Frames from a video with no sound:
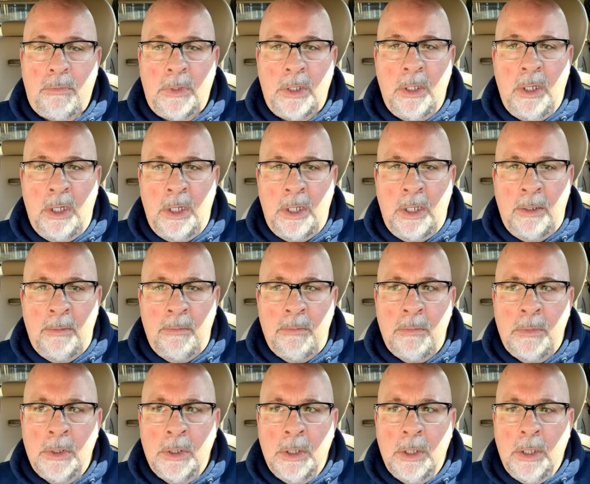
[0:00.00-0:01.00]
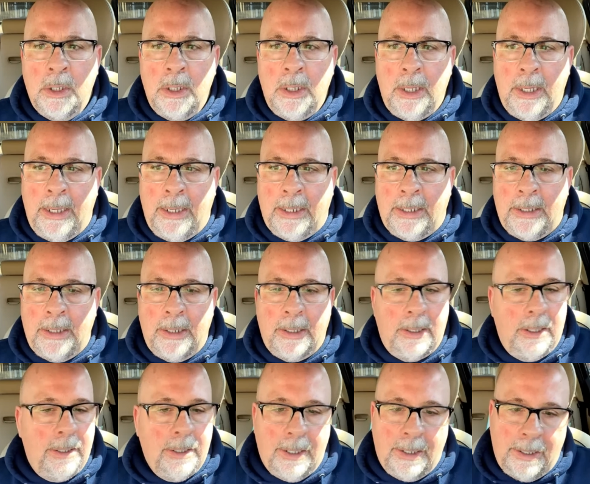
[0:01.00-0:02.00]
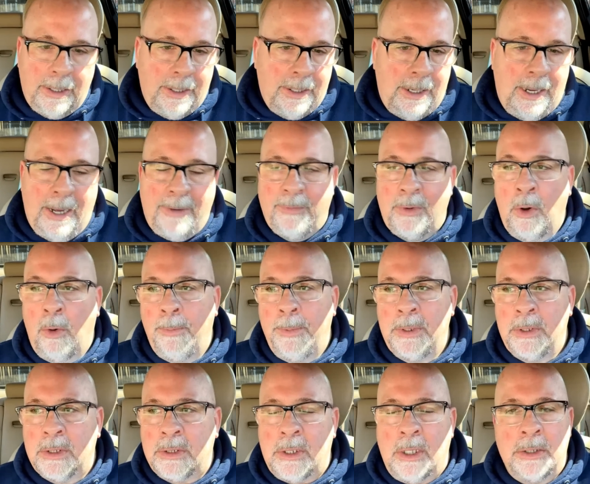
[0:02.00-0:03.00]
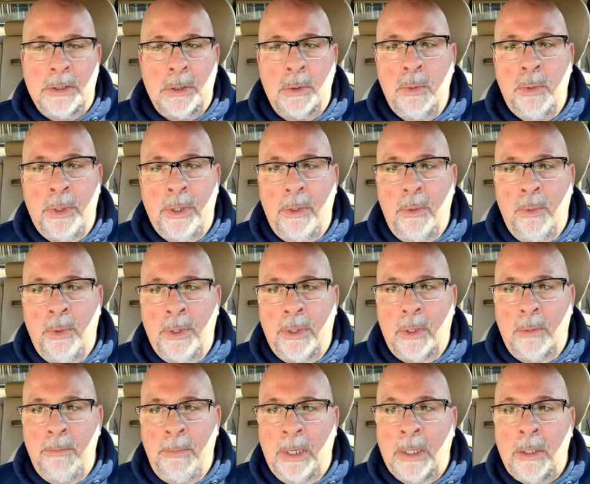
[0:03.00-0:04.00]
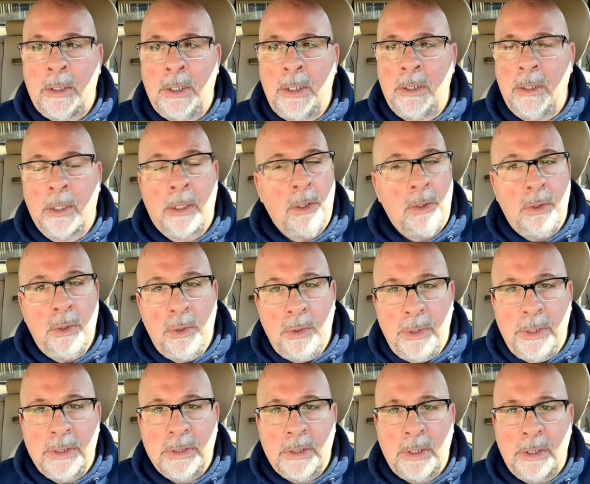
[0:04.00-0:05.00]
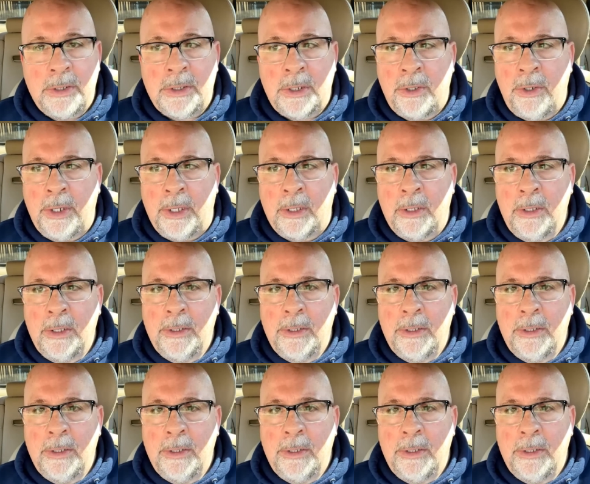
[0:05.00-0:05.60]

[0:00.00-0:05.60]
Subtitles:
and have an open discussion with Melanie Little, who is an attorney.